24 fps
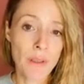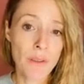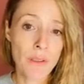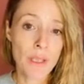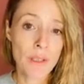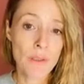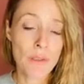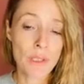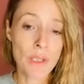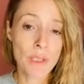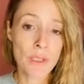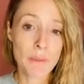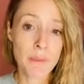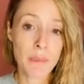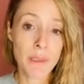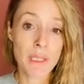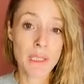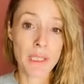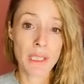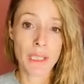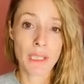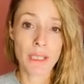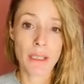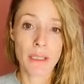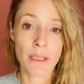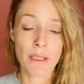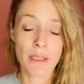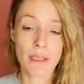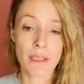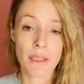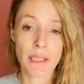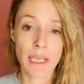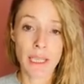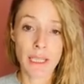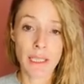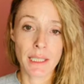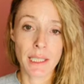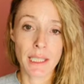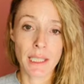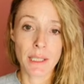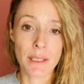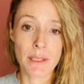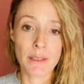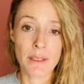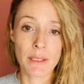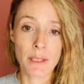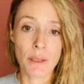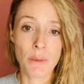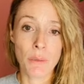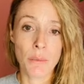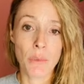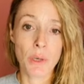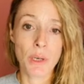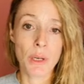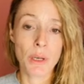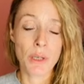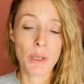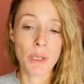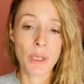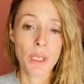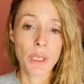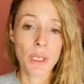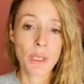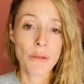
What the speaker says: There's just particular techniques that work